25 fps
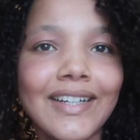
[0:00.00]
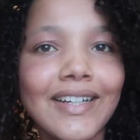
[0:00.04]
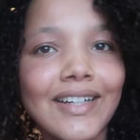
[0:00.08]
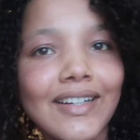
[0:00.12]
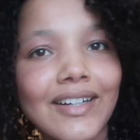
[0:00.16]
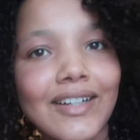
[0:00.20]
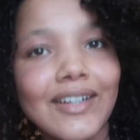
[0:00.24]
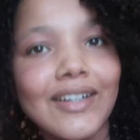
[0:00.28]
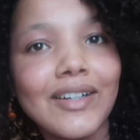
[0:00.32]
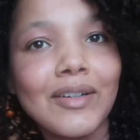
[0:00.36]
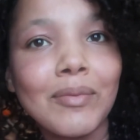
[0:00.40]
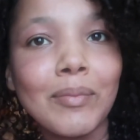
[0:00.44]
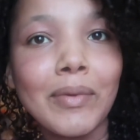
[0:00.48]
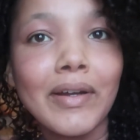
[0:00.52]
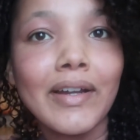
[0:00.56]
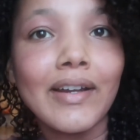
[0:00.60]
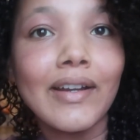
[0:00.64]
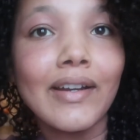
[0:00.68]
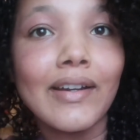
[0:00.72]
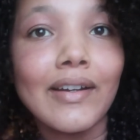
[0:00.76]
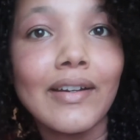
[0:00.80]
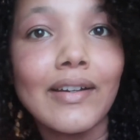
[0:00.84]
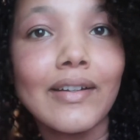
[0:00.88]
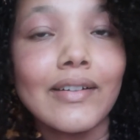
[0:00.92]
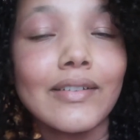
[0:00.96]
Oh, my
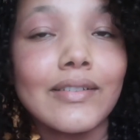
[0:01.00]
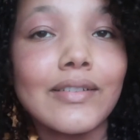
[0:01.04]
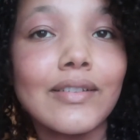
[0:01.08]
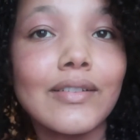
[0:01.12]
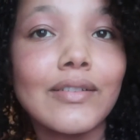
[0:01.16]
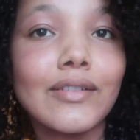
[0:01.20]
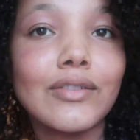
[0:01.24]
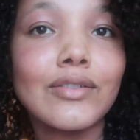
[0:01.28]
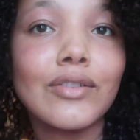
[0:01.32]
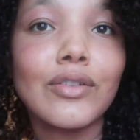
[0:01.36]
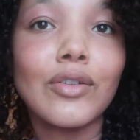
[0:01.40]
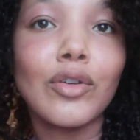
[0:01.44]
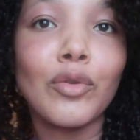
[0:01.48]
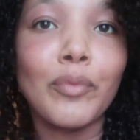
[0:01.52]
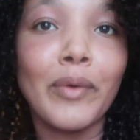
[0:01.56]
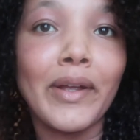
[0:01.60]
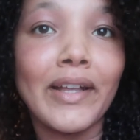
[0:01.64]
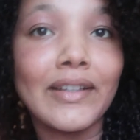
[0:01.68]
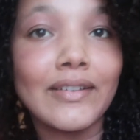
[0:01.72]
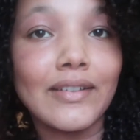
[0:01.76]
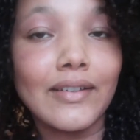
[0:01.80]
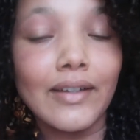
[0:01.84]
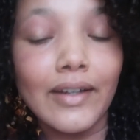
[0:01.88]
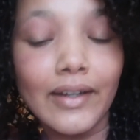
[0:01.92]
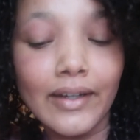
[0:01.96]
hair is so
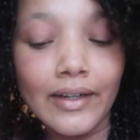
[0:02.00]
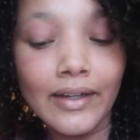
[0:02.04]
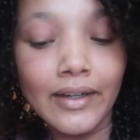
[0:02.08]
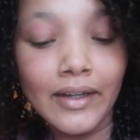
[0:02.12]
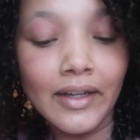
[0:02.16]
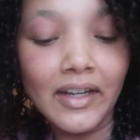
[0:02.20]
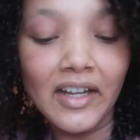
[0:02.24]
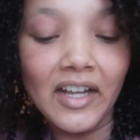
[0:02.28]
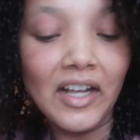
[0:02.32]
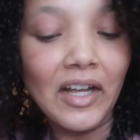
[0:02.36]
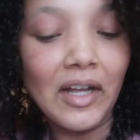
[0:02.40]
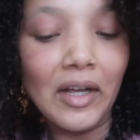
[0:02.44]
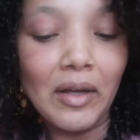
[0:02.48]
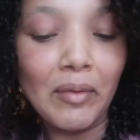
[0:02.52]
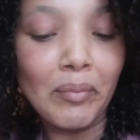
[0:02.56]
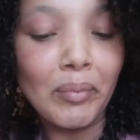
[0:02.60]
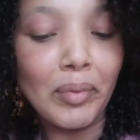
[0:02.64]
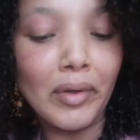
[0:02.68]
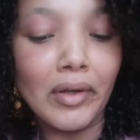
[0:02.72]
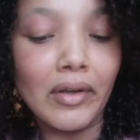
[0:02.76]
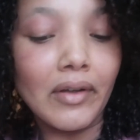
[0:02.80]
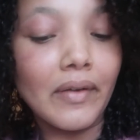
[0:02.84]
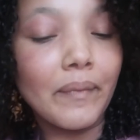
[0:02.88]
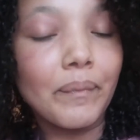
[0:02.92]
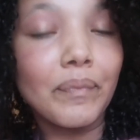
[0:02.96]
bad today,
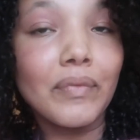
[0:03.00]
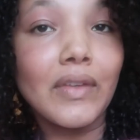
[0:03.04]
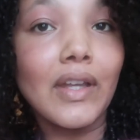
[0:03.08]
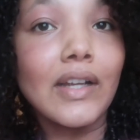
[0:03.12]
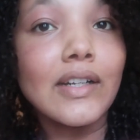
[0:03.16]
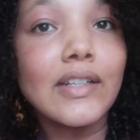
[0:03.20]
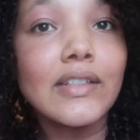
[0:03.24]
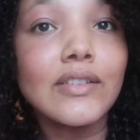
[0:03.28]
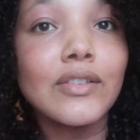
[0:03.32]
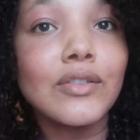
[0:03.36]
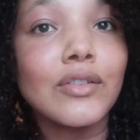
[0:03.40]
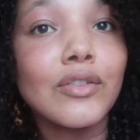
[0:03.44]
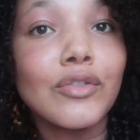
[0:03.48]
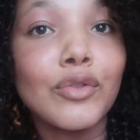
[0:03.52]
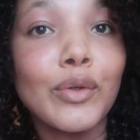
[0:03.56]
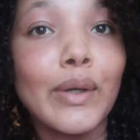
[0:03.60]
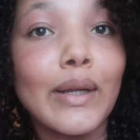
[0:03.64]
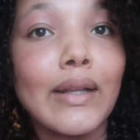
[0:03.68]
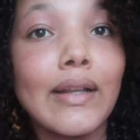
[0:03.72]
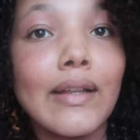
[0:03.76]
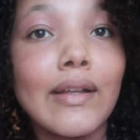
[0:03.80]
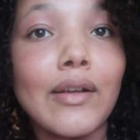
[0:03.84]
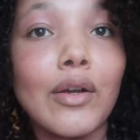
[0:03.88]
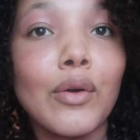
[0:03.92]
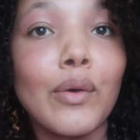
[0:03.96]
but I need to
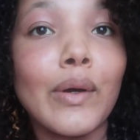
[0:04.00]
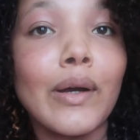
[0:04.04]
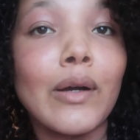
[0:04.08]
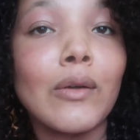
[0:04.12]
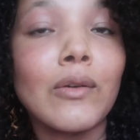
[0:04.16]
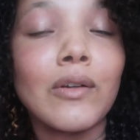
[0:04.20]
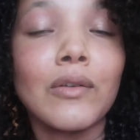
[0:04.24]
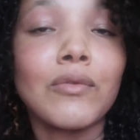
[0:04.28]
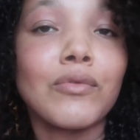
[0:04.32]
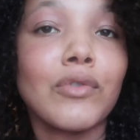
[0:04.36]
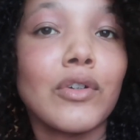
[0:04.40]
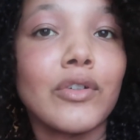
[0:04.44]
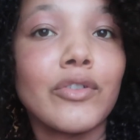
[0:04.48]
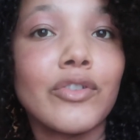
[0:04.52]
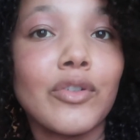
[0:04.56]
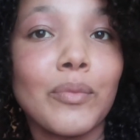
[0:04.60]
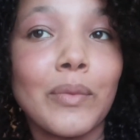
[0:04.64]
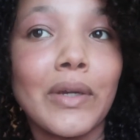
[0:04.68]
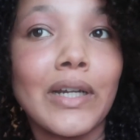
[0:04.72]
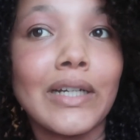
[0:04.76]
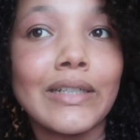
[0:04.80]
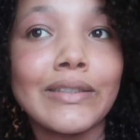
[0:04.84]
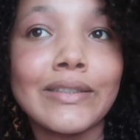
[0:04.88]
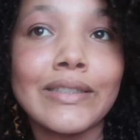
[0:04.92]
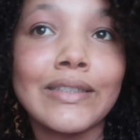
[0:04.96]
quickly go out and run some
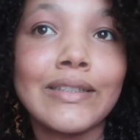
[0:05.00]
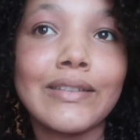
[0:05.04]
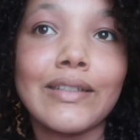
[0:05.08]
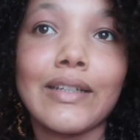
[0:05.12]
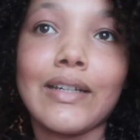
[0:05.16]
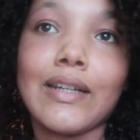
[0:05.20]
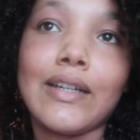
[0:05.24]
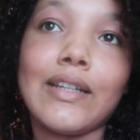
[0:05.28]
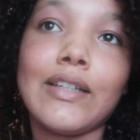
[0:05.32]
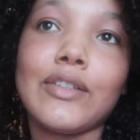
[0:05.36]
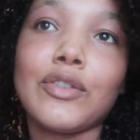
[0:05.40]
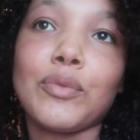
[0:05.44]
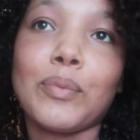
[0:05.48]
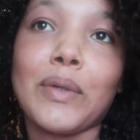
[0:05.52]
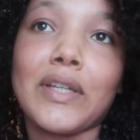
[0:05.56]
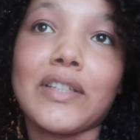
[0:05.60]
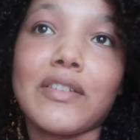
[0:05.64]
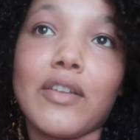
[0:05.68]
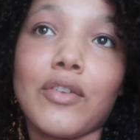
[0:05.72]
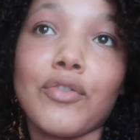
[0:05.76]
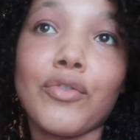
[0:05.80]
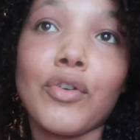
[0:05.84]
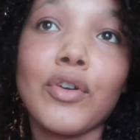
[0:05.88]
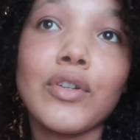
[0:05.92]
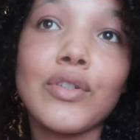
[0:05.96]
errands. I need to pass
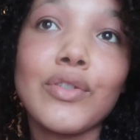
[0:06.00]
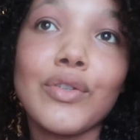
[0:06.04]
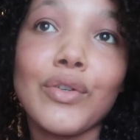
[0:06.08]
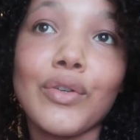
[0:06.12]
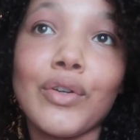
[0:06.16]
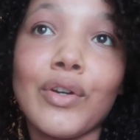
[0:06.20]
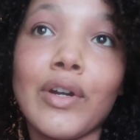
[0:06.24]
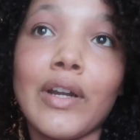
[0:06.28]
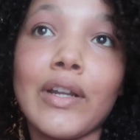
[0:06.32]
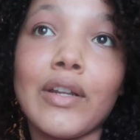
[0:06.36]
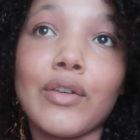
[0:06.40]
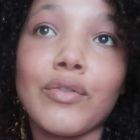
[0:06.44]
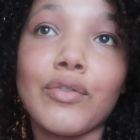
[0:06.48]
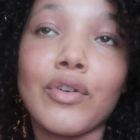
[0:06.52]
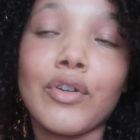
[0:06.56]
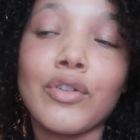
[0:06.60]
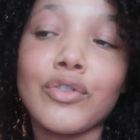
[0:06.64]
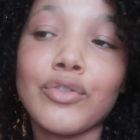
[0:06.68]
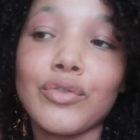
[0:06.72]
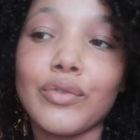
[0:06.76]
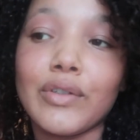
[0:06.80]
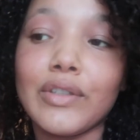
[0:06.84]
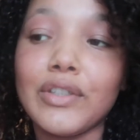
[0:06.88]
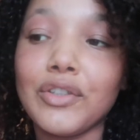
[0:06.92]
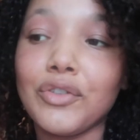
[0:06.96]
the drugstore and the
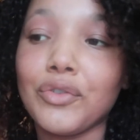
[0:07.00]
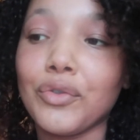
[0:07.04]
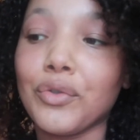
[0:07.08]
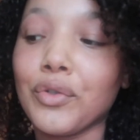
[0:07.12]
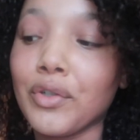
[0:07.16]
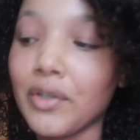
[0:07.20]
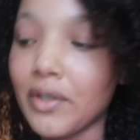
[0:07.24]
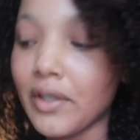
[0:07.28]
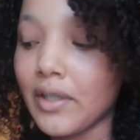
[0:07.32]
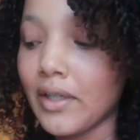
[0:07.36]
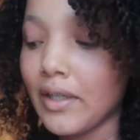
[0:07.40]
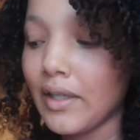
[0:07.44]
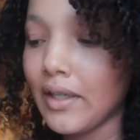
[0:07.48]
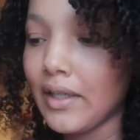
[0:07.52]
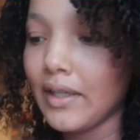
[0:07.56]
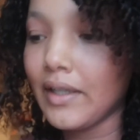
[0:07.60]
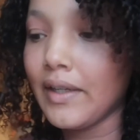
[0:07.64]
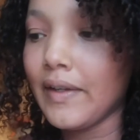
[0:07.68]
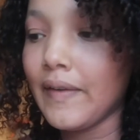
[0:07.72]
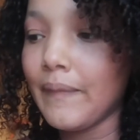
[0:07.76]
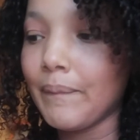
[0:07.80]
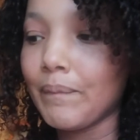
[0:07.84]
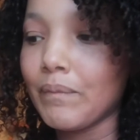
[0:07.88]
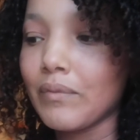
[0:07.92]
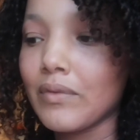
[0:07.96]
grocery store,
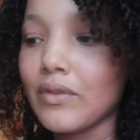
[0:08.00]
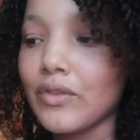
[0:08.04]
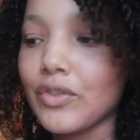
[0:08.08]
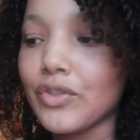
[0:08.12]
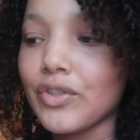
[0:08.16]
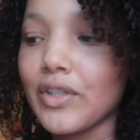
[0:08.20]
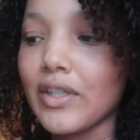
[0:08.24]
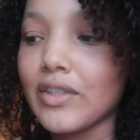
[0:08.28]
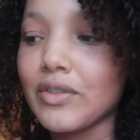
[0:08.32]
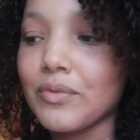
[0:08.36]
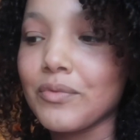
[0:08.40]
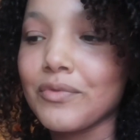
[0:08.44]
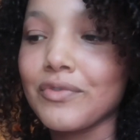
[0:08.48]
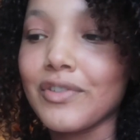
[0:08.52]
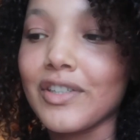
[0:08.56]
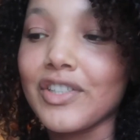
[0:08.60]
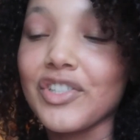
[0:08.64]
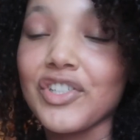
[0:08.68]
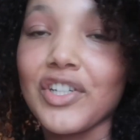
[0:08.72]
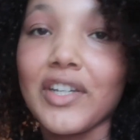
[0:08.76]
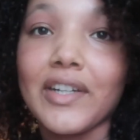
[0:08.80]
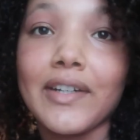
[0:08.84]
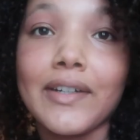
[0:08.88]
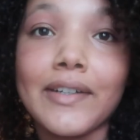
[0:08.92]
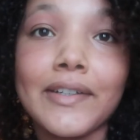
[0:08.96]
just get some fresh
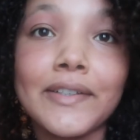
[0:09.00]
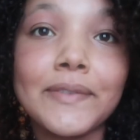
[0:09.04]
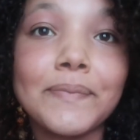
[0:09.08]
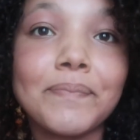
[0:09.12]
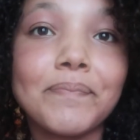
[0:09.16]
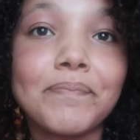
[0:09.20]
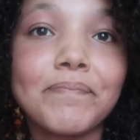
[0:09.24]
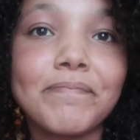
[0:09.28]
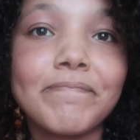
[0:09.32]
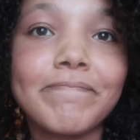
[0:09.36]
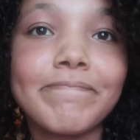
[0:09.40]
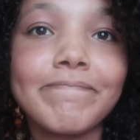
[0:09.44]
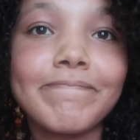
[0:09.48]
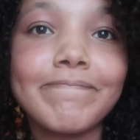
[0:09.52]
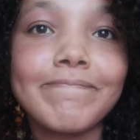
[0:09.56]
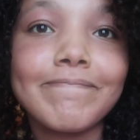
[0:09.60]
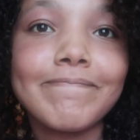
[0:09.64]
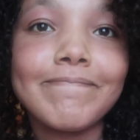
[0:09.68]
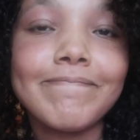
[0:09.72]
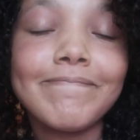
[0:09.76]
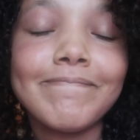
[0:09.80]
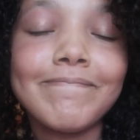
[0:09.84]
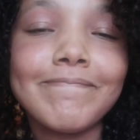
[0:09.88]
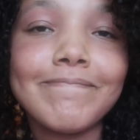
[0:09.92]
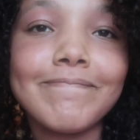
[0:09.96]
air.
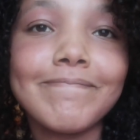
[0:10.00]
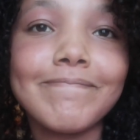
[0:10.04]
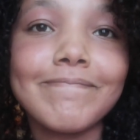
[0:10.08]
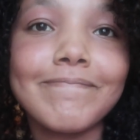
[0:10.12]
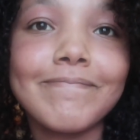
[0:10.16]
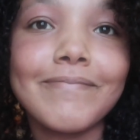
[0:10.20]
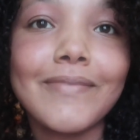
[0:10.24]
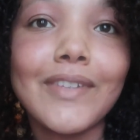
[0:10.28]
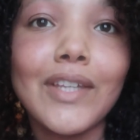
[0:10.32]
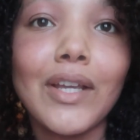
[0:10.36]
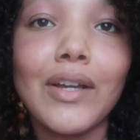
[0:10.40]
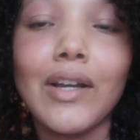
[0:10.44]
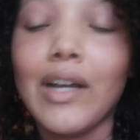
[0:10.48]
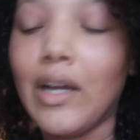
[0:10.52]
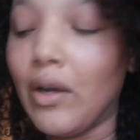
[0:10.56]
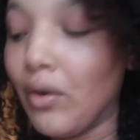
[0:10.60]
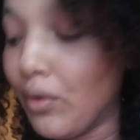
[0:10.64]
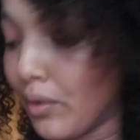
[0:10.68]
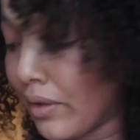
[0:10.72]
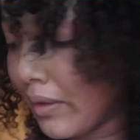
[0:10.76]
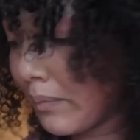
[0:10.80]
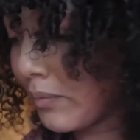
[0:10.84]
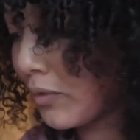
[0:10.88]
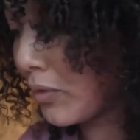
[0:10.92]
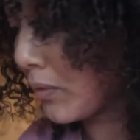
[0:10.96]
Oh,
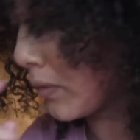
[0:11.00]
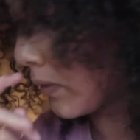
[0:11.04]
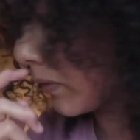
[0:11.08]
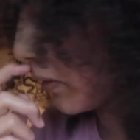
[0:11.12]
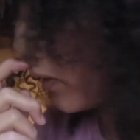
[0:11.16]
I'm doing